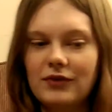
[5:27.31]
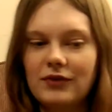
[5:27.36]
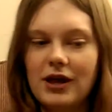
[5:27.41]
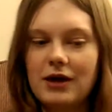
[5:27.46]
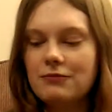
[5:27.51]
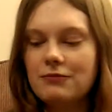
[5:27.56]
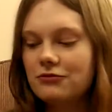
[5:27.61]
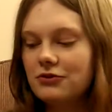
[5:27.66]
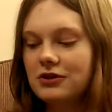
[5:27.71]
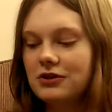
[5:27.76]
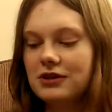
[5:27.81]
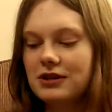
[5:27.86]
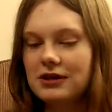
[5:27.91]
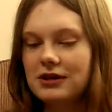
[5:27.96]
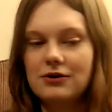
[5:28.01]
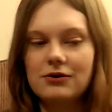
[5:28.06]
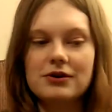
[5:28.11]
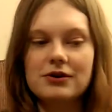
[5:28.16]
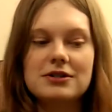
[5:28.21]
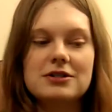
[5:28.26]
I'm really
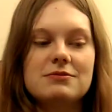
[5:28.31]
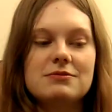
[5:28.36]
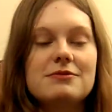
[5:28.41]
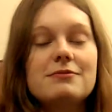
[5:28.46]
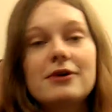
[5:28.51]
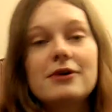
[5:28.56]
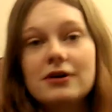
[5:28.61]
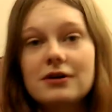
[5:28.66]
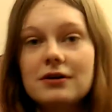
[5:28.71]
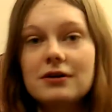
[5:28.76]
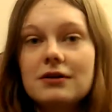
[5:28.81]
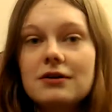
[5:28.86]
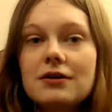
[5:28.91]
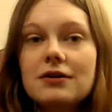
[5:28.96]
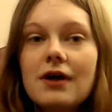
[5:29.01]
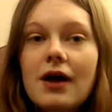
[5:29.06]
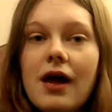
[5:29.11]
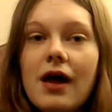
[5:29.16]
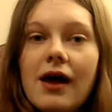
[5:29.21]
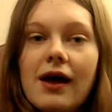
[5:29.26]
going to be murdered
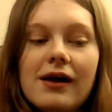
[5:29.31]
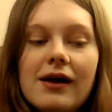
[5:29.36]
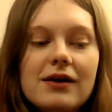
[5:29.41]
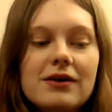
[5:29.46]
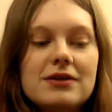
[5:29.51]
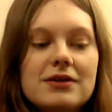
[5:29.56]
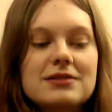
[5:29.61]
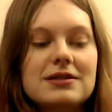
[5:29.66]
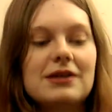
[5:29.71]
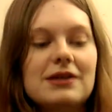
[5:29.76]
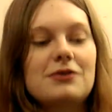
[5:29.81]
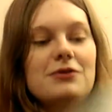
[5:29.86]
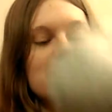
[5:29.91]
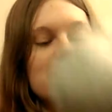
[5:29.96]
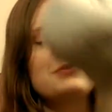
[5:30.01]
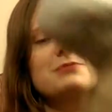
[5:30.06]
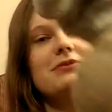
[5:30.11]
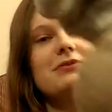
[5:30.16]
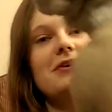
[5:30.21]
because I also